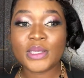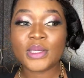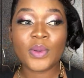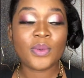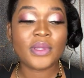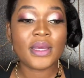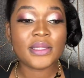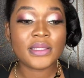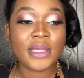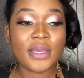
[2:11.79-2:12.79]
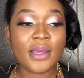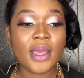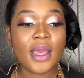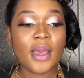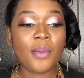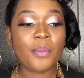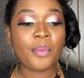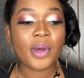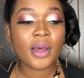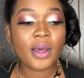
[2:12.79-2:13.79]
So that's it.
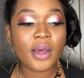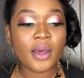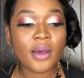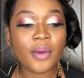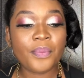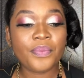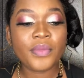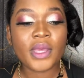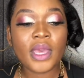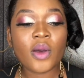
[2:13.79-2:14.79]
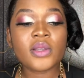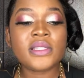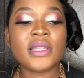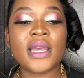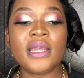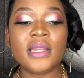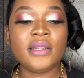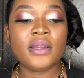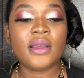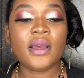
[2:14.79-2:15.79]
But it all started